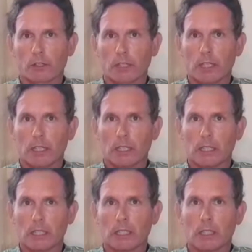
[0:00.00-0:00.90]

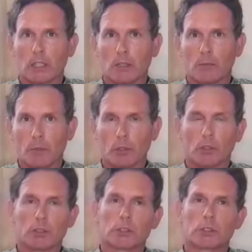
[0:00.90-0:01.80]
the
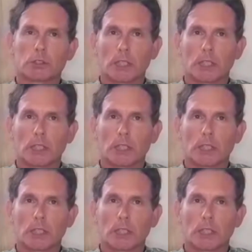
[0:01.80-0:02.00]
birds